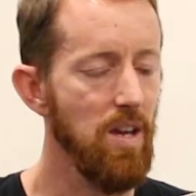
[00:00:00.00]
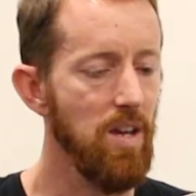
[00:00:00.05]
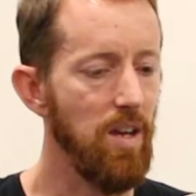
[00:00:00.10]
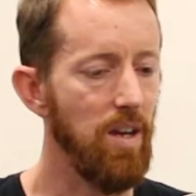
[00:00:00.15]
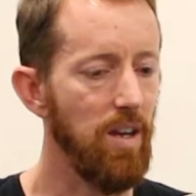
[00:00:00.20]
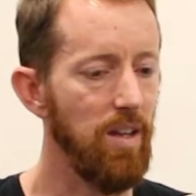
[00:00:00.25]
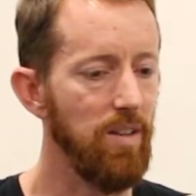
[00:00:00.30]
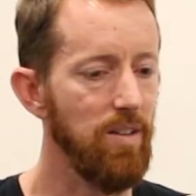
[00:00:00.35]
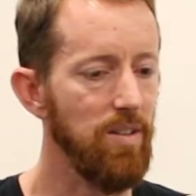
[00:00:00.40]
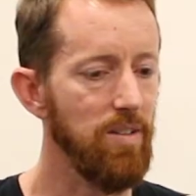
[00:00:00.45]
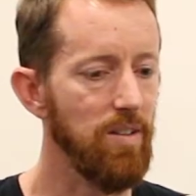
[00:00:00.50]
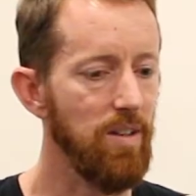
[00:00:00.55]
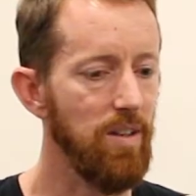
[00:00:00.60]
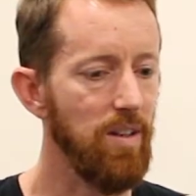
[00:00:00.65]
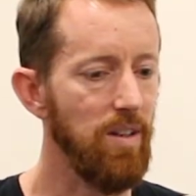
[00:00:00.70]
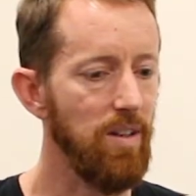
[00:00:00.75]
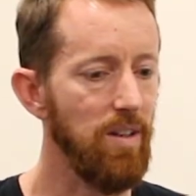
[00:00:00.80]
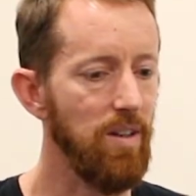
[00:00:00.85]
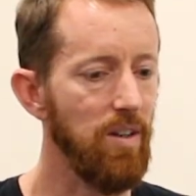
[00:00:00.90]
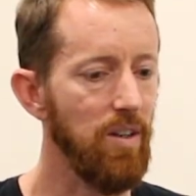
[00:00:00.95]
And
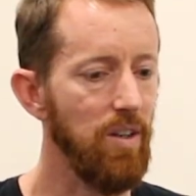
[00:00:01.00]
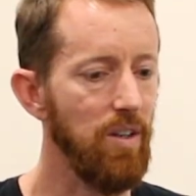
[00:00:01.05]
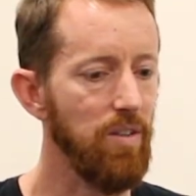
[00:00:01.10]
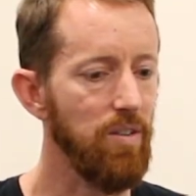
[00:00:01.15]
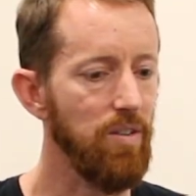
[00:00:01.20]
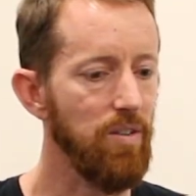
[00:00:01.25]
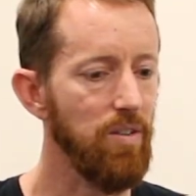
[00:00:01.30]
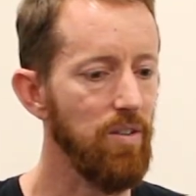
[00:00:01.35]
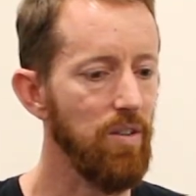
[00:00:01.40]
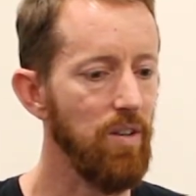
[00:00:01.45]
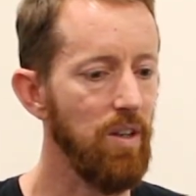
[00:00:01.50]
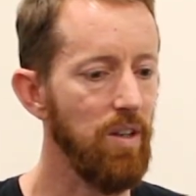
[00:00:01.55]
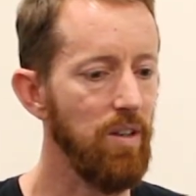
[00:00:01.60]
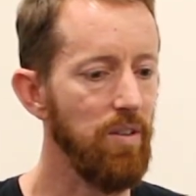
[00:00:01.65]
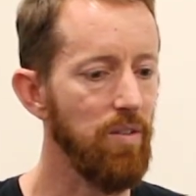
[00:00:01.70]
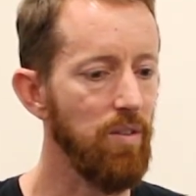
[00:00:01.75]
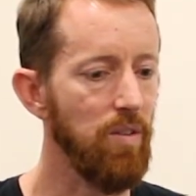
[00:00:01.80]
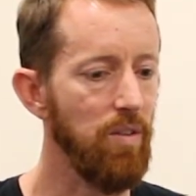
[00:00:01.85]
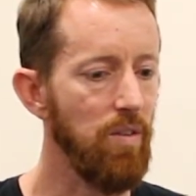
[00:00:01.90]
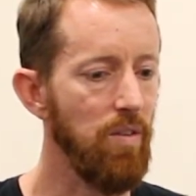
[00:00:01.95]
it's
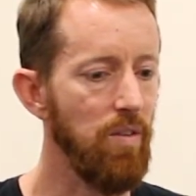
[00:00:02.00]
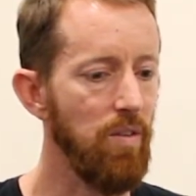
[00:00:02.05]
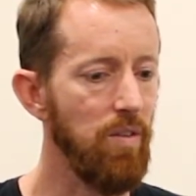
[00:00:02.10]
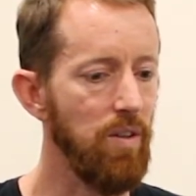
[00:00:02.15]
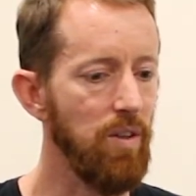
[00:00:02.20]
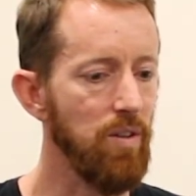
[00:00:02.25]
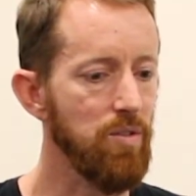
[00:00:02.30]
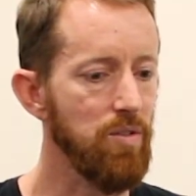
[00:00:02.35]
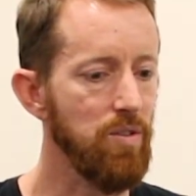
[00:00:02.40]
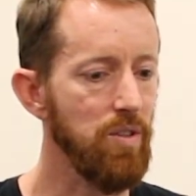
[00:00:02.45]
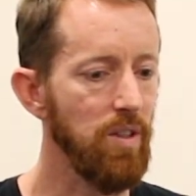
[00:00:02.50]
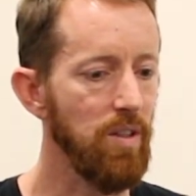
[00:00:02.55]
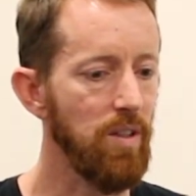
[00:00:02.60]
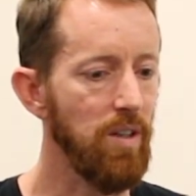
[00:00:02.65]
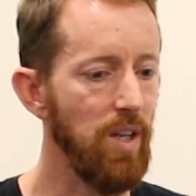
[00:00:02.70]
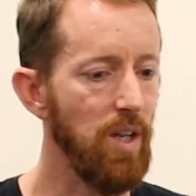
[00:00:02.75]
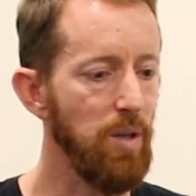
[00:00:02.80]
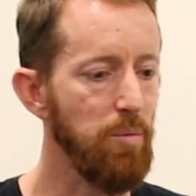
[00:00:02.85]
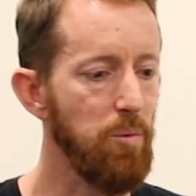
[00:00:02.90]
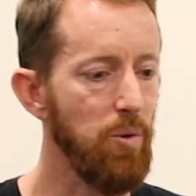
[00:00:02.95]
the interesting
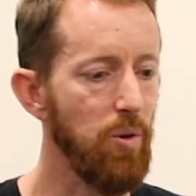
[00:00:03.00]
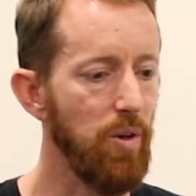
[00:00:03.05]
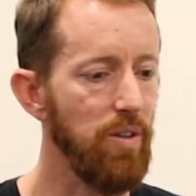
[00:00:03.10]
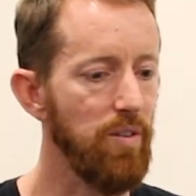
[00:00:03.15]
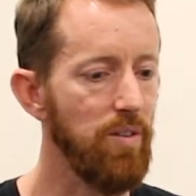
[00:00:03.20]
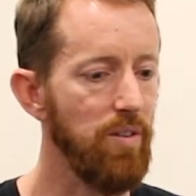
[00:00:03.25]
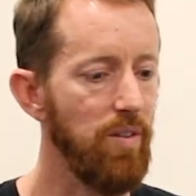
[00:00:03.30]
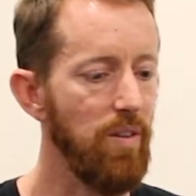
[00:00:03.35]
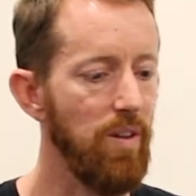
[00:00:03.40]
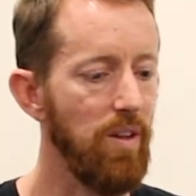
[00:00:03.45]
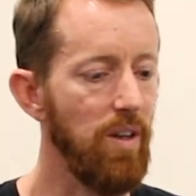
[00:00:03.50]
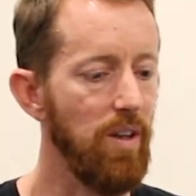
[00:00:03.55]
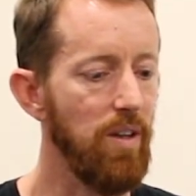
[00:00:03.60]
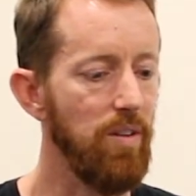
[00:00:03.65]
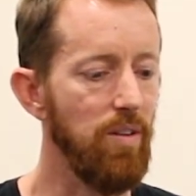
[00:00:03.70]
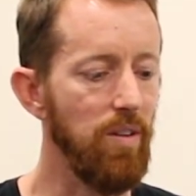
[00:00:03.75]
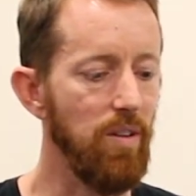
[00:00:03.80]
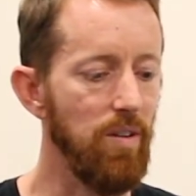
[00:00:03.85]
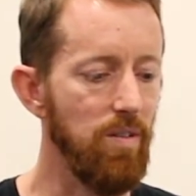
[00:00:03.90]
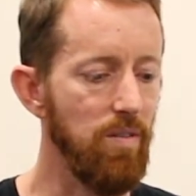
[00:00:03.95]
key points
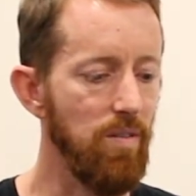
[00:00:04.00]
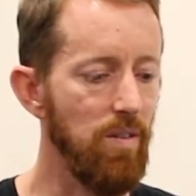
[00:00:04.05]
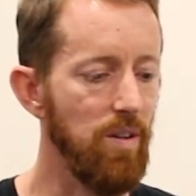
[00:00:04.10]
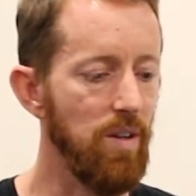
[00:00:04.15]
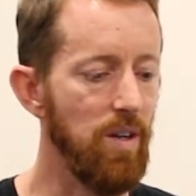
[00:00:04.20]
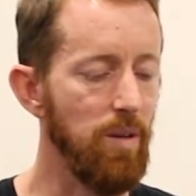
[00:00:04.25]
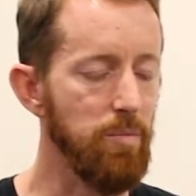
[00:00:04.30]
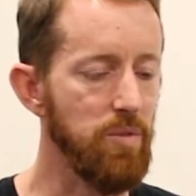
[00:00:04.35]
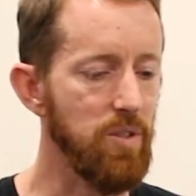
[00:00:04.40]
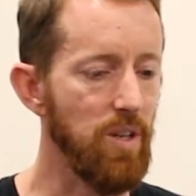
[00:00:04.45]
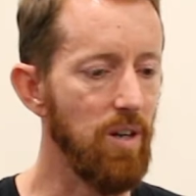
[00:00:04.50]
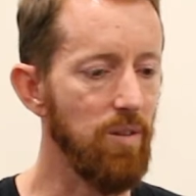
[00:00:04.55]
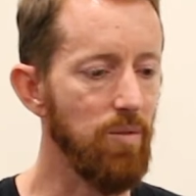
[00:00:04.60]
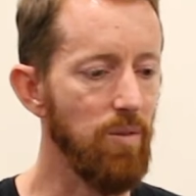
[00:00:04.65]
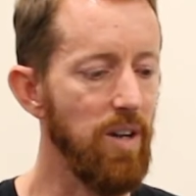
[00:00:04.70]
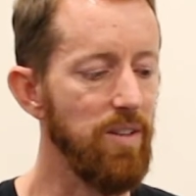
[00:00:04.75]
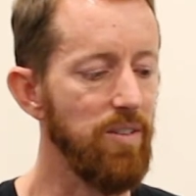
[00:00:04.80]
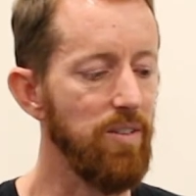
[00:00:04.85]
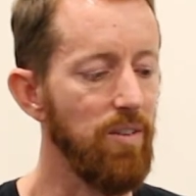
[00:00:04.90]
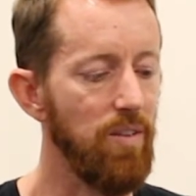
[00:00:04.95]
there that Dale
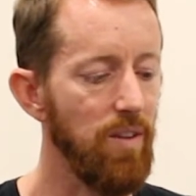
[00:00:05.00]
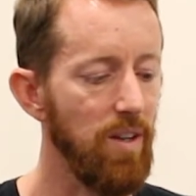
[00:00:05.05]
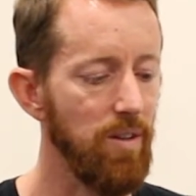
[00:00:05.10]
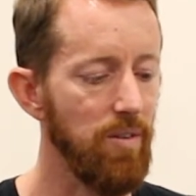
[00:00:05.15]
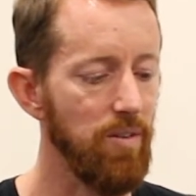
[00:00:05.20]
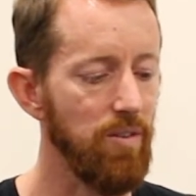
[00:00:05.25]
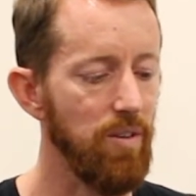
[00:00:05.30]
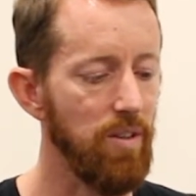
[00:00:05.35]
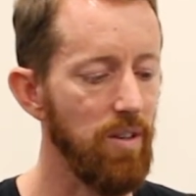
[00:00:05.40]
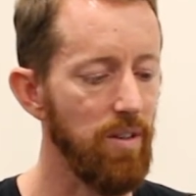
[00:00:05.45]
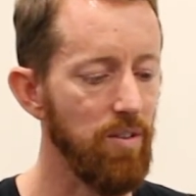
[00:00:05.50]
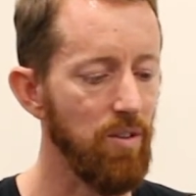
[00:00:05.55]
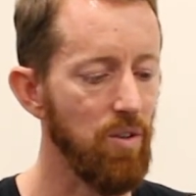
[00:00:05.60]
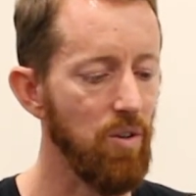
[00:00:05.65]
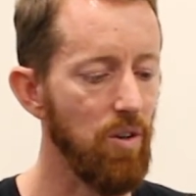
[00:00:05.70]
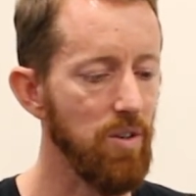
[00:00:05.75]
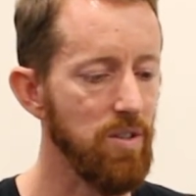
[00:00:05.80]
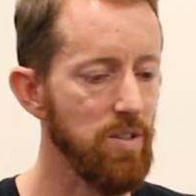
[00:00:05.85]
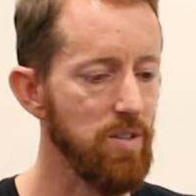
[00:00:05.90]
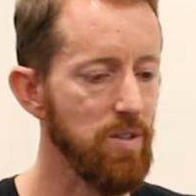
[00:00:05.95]
raises there is that it's
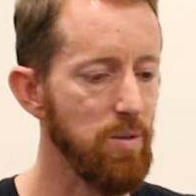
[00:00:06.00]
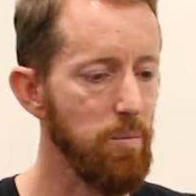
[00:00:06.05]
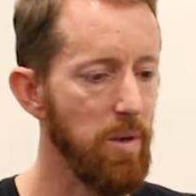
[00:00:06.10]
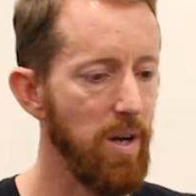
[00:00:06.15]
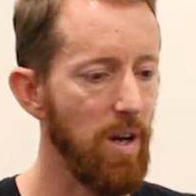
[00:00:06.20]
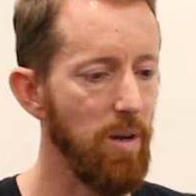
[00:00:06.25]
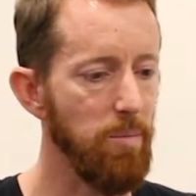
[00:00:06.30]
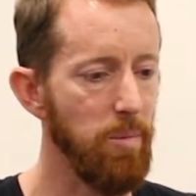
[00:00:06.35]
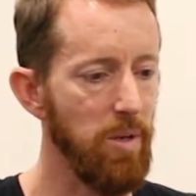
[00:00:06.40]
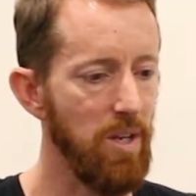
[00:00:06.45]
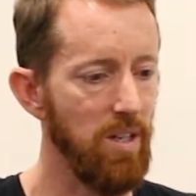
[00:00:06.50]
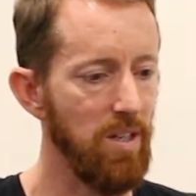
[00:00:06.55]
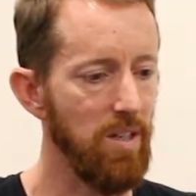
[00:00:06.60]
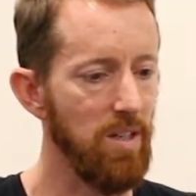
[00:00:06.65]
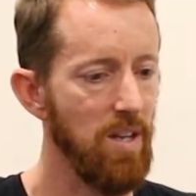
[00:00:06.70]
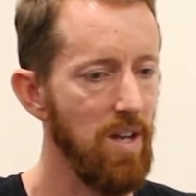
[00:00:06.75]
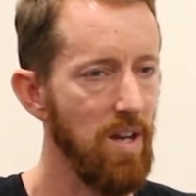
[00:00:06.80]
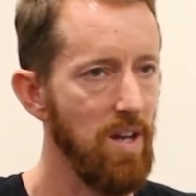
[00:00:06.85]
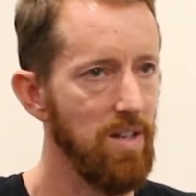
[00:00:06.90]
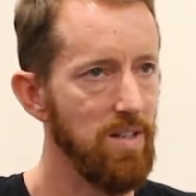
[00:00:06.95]
not just about
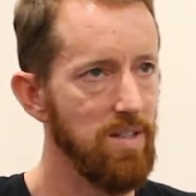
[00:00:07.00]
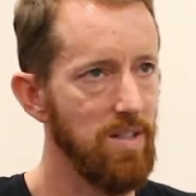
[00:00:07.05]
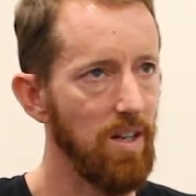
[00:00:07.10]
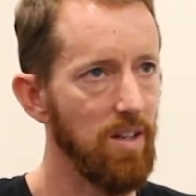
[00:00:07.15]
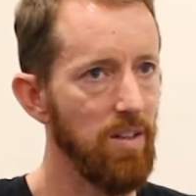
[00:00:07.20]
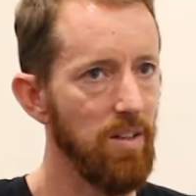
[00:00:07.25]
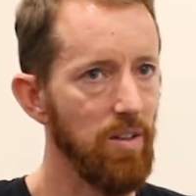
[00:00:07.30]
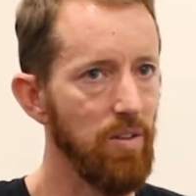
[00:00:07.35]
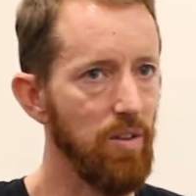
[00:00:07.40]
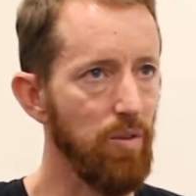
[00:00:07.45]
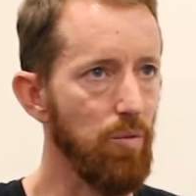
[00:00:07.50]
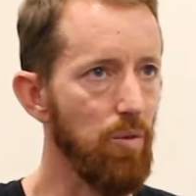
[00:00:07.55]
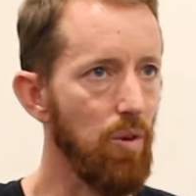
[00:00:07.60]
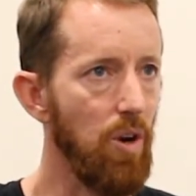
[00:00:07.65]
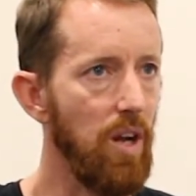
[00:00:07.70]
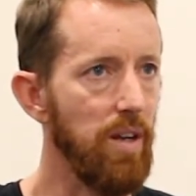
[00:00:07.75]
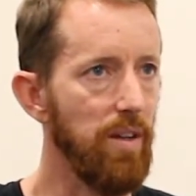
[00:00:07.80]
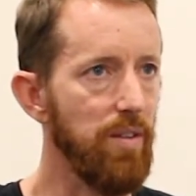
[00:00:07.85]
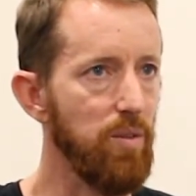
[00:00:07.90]
being technically right.